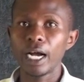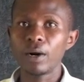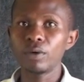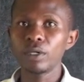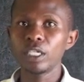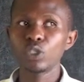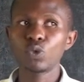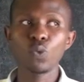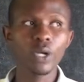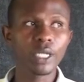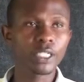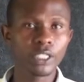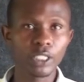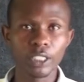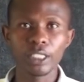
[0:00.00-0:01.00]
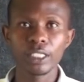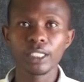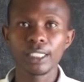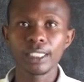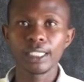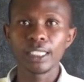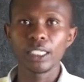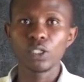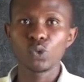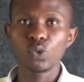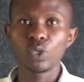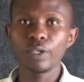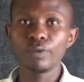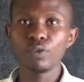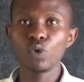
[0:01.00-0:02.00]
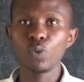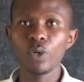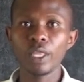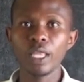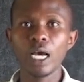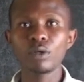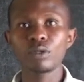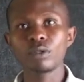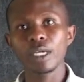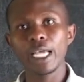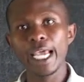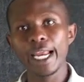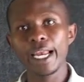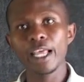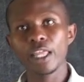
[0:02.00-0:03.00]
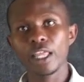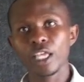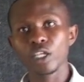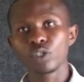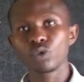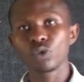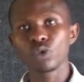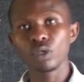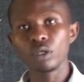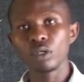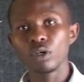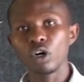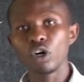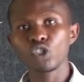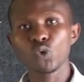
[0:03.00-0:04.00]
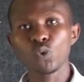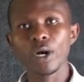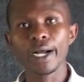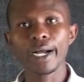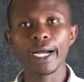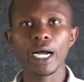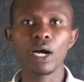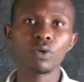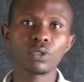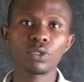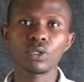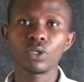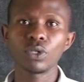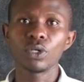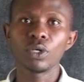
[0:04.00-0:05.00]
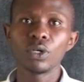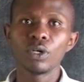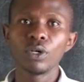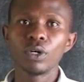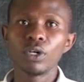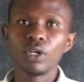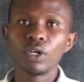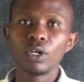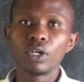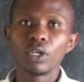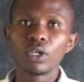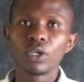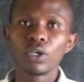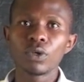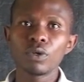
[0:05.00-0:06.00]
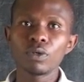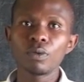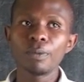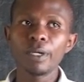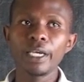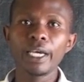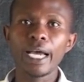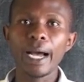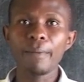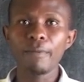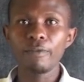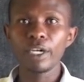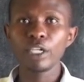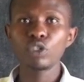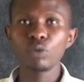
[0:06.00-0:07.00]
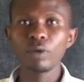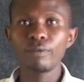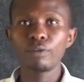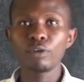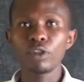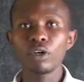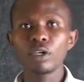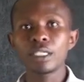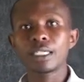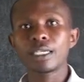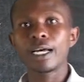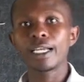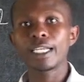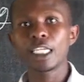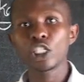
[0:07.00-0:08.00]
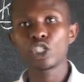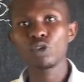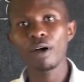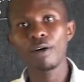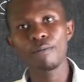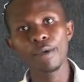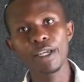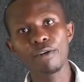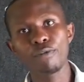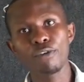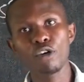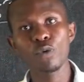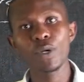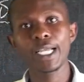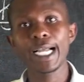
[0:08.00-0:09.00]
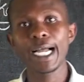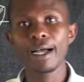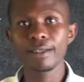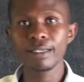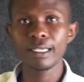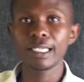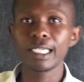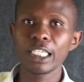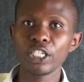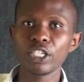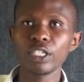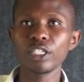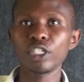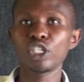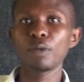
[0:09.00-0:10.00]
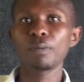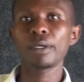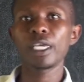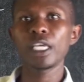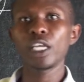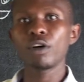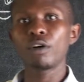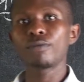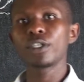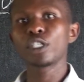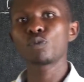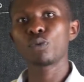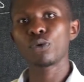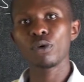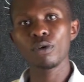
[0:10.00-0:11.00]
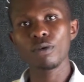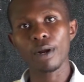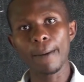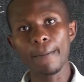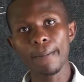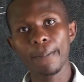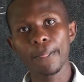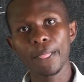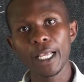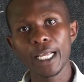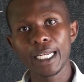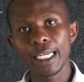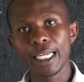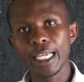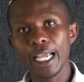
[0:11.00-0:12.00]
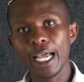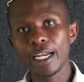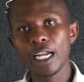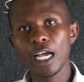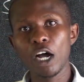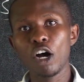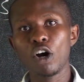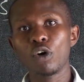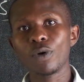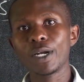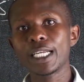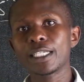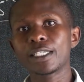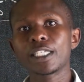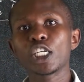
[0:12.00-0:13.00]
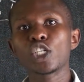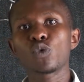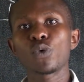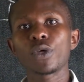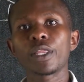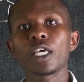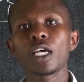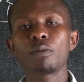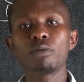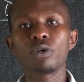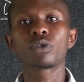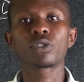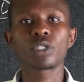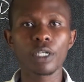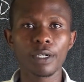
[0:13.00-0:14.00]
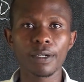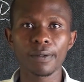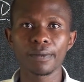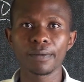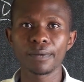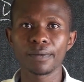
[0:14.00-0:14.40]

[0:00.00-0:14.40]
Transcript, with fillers: I wouldn't wish to leave you without anything to do or to work out. You'd be, I'm very sure for those candidates who have been following us since the beginning of this program, they are now already set with their books.